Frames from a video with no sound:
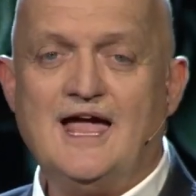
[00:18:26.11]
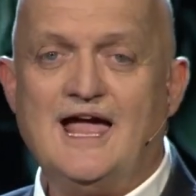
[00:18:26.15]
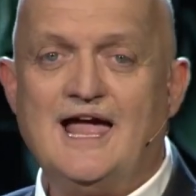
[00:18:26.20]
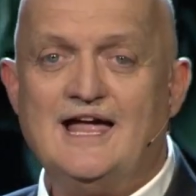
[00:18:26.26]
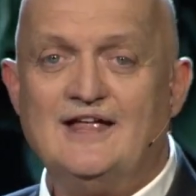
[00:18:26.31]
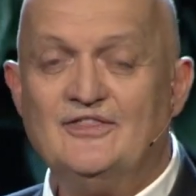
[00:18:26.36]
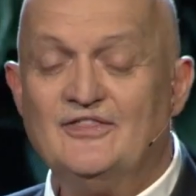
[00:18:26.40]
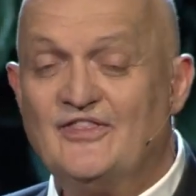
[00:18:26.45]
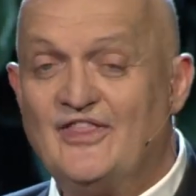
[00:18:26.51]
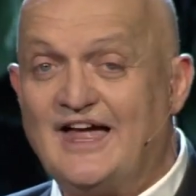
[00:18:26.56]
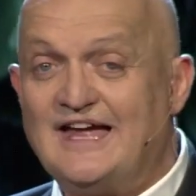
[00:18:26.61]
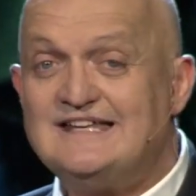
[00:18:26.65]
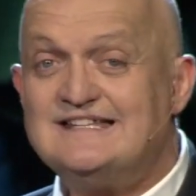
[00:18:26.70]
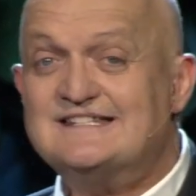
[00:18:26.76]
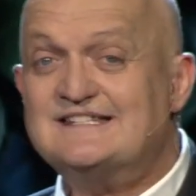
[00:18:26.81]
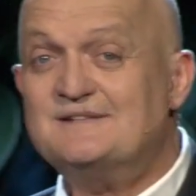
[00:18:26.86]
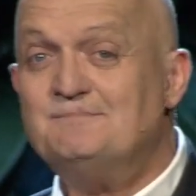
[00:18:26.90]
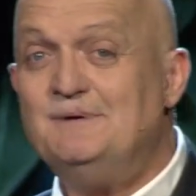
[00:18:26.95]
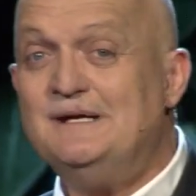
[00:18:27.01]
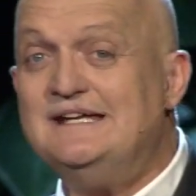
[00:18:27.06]
And they
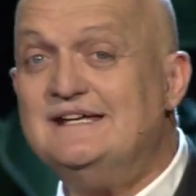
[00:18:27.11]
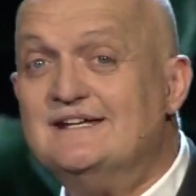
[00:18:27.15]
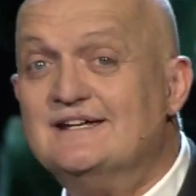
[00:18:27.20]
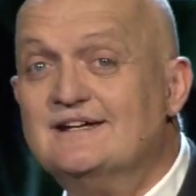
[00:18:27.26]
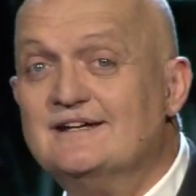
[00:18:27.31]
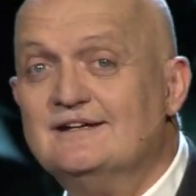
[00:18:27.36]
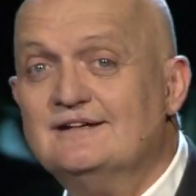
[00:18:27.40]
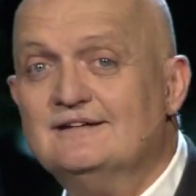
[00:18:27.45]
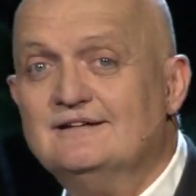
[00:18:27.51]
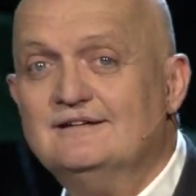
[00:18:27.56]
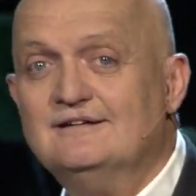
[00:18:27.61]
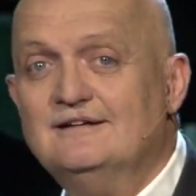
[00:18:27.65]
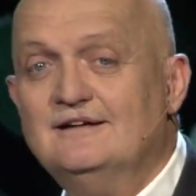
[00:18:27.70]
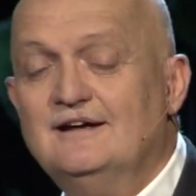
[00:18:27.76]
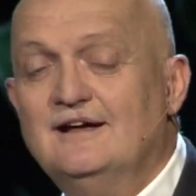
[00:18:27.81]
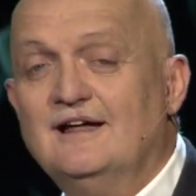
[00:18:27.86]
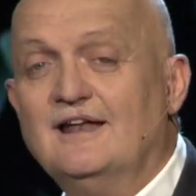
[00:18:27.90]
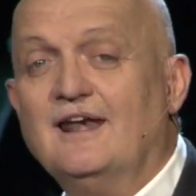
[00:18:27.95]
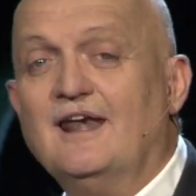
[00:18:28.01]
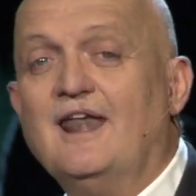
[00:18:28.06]
speak
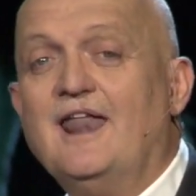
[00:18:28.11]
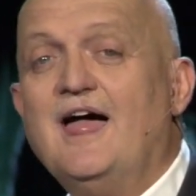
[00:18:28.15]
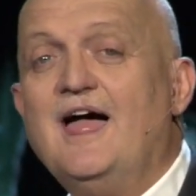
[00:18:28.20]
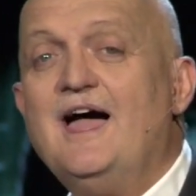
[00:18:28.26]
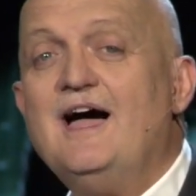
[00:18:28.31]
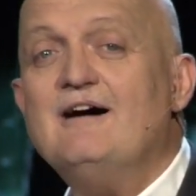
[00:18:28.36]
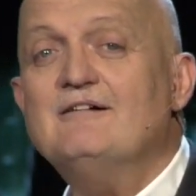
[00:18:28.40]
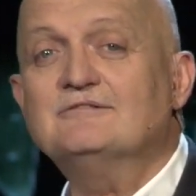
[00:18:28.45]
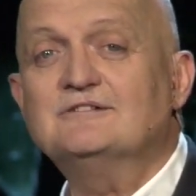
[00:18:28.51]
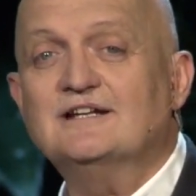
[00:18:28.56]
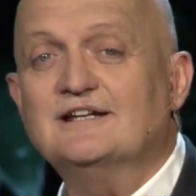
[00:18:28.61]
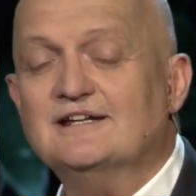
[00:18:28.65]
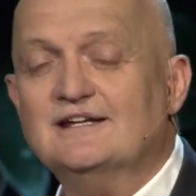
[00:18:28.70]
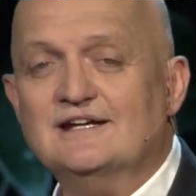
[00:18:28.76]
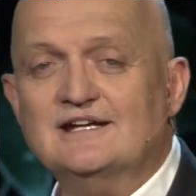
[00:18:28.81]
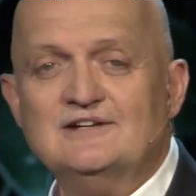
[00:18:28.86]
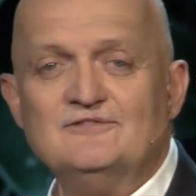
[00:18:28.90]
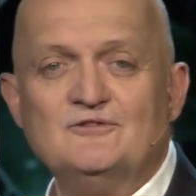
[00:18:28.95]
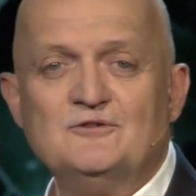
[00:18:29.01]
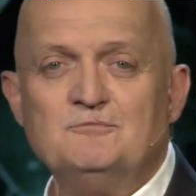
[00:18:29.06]

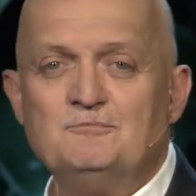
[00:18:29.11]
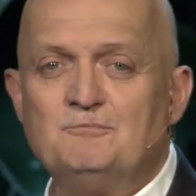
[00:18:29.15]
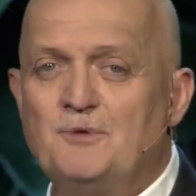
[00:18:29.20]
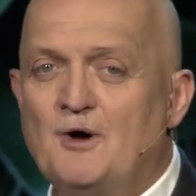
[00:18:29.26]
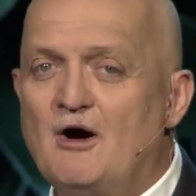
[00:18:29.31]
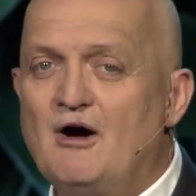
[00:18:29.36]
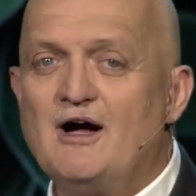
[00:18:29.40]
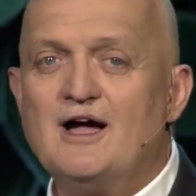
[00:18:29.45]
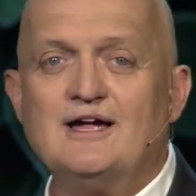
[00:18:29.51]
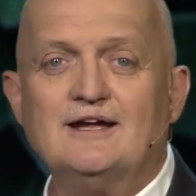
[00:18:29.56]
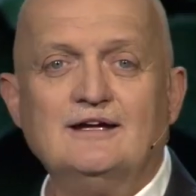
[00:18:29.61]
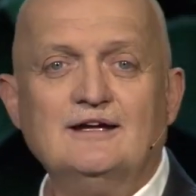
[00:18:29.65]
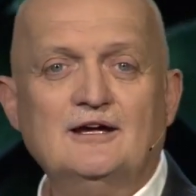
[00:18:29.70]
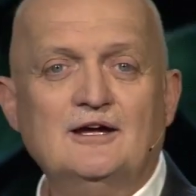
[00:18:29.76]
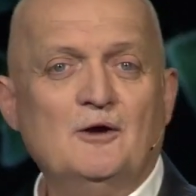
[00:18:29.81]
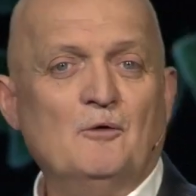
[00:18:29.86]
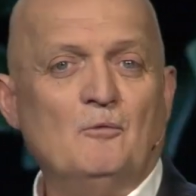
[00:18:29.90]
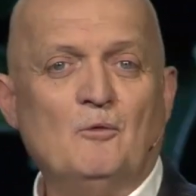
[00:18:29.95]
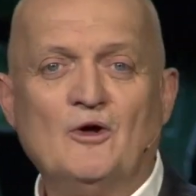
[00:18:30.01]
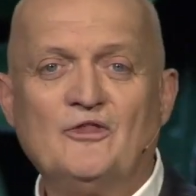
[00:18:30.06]
loudly, even by
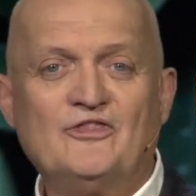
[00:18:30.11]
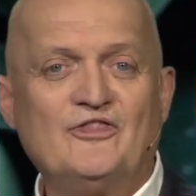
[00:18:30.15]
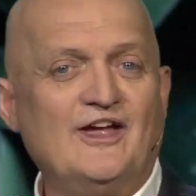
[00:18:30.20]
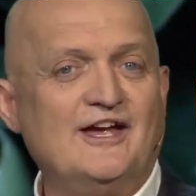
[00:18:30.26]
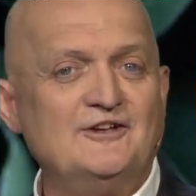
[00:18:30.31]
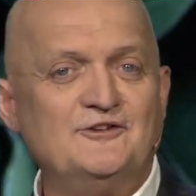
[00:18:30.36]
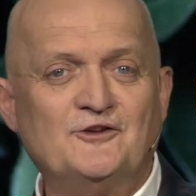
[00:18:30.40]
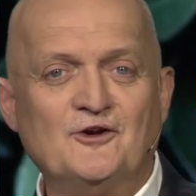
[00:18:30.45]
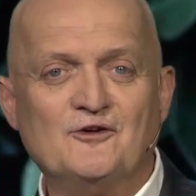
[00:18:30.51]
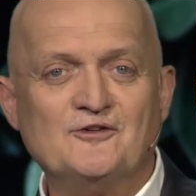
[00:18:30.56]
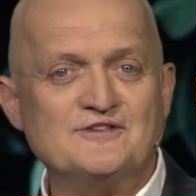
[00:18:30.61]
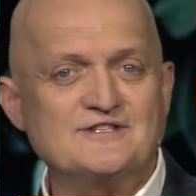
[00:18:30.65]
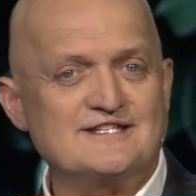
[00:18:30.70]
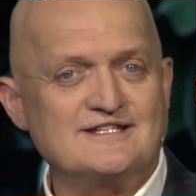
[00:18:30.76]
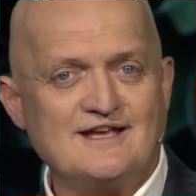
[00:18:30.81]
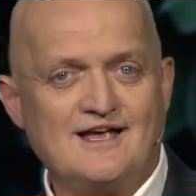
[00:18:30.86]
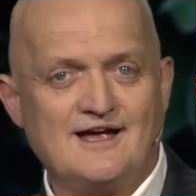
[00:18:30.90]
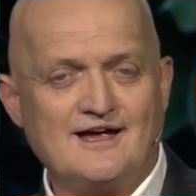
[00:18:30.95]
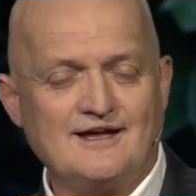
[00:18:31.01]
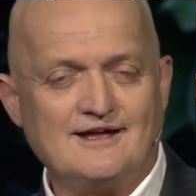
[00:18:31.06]
what they don't
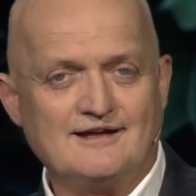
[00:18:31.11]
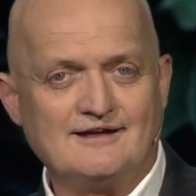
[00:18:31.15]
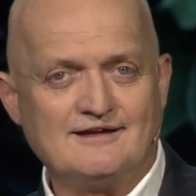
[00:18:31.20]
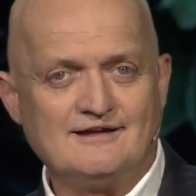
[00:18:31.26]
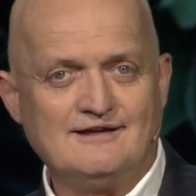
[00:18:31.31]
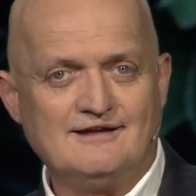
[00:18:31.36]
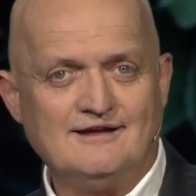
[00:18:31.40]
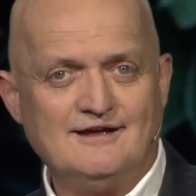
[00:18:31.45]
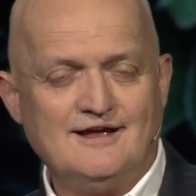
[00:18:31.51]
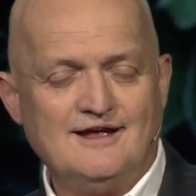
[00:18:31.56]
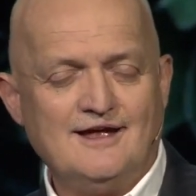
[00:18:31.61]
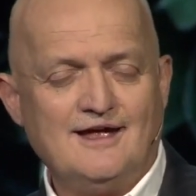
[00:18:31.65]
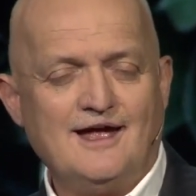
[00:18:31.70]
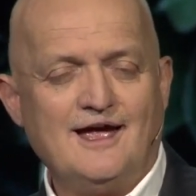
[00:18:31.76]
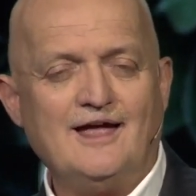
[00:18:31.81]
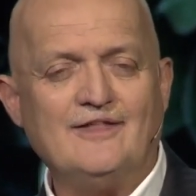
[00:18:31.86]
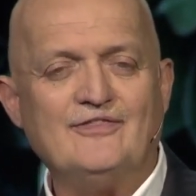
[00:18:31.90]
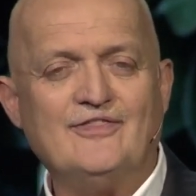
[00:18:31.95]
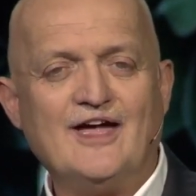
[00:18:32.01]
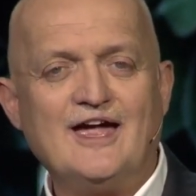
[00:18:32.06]
say.
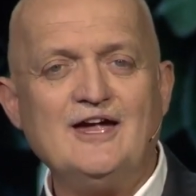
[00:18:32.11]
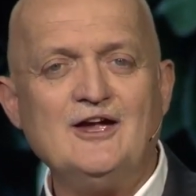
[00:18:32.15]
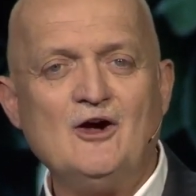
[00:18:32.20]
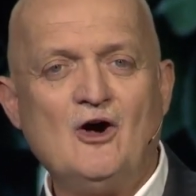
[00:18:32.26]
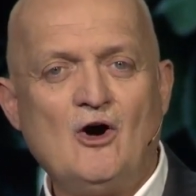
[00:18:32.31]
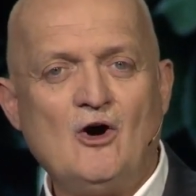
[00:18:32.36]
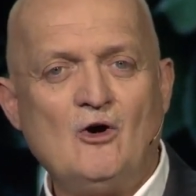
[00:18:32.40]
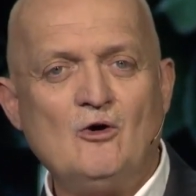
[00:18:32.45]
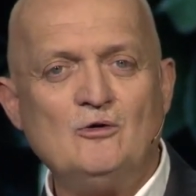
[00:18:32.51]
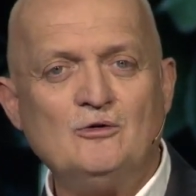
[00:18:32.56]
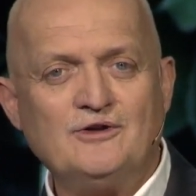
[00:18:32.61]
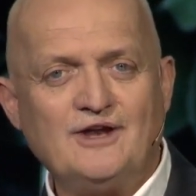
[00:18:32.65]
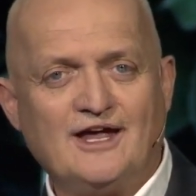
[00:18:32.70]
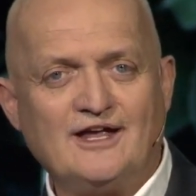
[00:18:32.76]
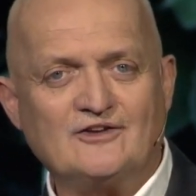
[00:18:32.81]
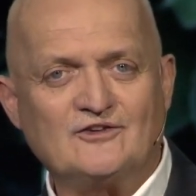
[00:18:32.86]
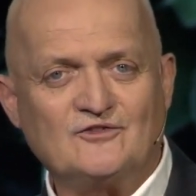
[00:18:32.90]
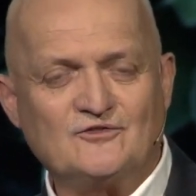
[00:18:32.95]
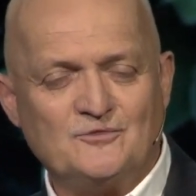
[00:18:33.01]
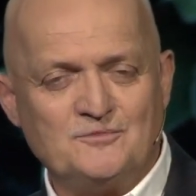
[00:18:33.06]
And they hold
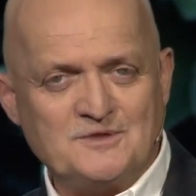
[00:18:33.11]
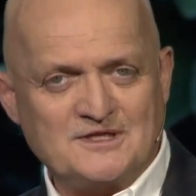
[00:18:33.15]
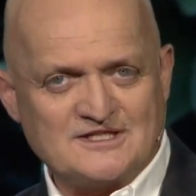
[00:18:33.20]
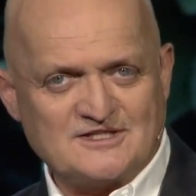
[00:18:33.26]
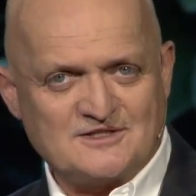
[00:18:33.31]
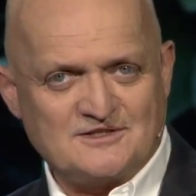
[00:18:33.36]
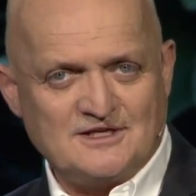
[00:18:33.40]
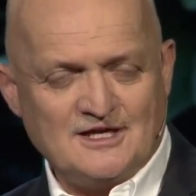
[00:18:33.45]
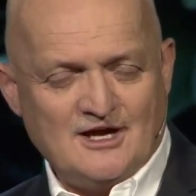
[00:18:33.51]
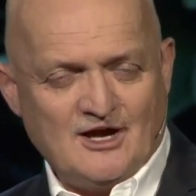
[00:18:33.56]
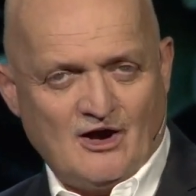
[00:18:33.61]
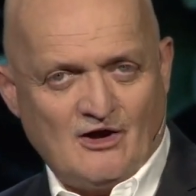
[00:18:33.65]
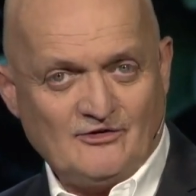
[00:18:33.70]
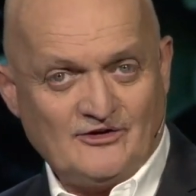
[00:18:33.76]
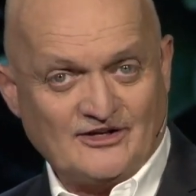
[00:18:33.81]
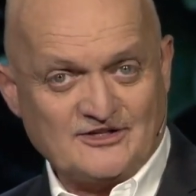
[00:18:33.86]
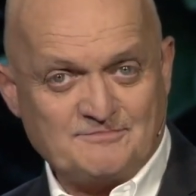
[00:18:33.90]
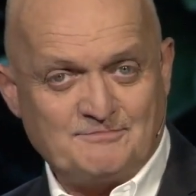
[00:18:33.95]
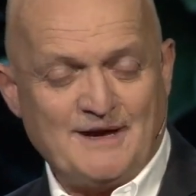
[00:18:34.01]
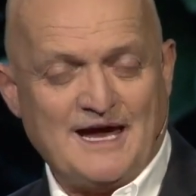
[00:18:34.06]
us
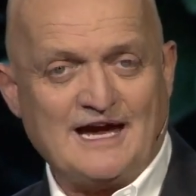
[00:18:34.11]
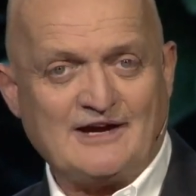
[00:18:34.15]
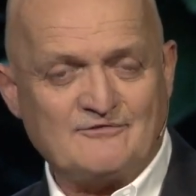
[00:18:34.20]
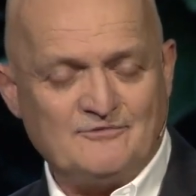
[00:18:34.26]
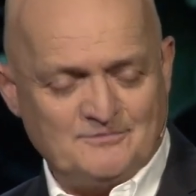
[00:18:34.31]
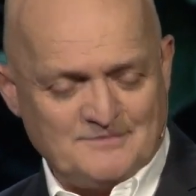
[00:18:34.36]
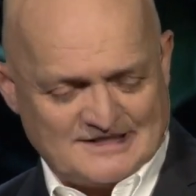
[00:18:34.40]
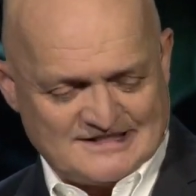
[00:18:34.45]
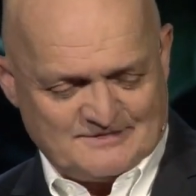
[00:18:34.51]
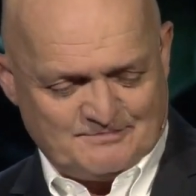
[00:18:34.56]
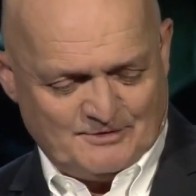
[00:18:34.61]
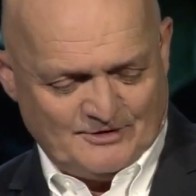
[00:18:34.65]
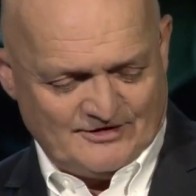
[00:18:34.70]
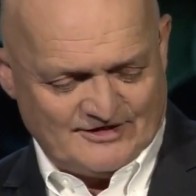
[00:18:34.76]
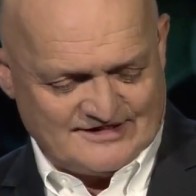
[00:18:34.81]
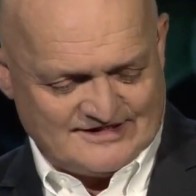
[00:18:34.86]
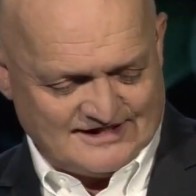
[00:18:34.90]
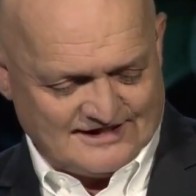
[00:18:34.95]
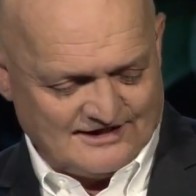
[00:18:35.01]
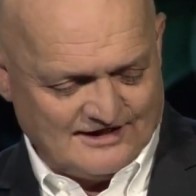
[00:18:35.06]
back from
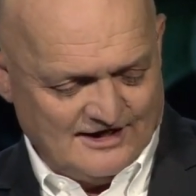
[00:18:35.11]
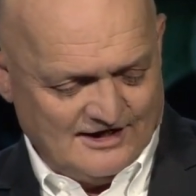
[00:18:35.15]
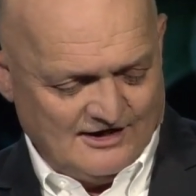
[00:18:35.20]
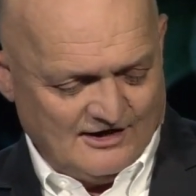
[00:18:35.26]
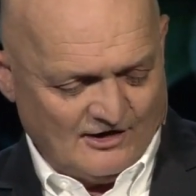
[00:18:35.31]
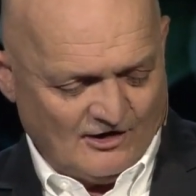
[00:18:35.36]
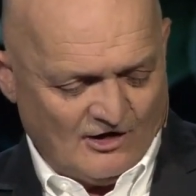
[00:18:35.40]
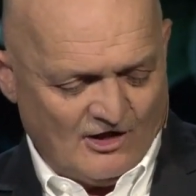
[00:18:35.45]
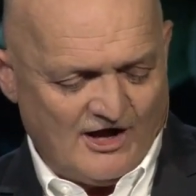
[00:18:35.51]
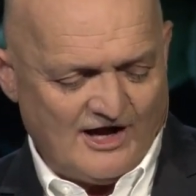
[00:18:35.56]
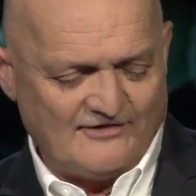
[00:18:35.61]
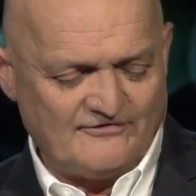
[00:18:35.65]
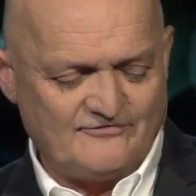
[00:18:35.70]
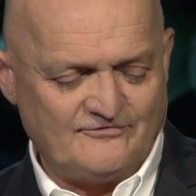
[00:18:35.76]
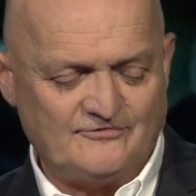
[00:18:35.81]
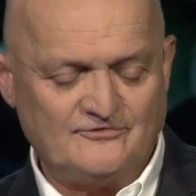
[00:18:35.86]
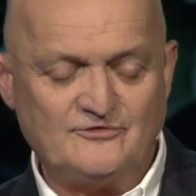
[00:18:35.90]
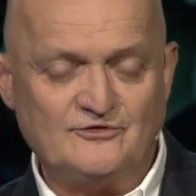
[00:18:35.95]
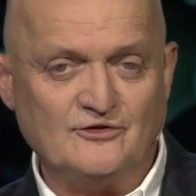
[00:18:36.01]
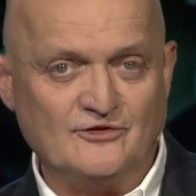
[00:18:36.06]
experiencing
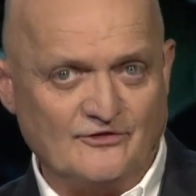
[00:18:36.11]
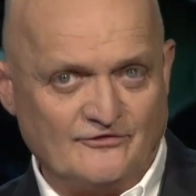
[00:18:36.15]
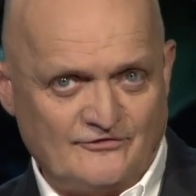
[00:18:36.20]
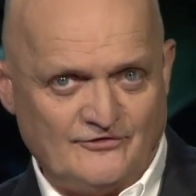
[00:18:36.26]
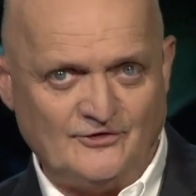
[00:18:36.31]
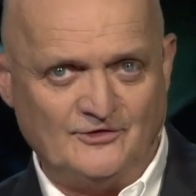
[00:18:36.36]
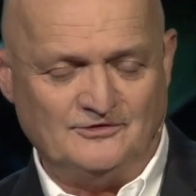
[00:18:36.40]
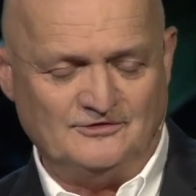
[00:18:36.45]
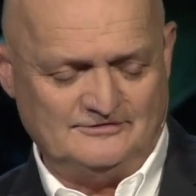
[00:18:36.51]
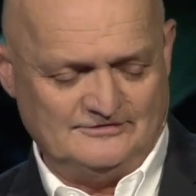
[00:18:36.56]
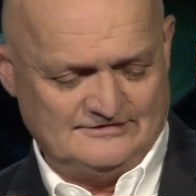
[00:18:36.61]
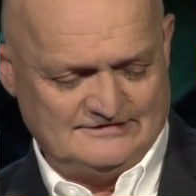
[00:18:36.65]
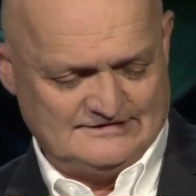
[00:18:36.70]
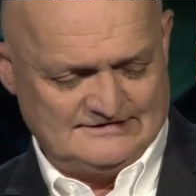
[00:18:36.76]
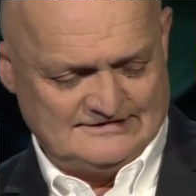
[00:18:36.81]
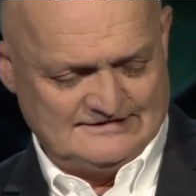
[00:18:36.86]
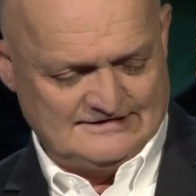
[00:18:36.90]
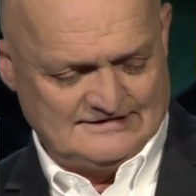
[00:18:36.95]
life to the full.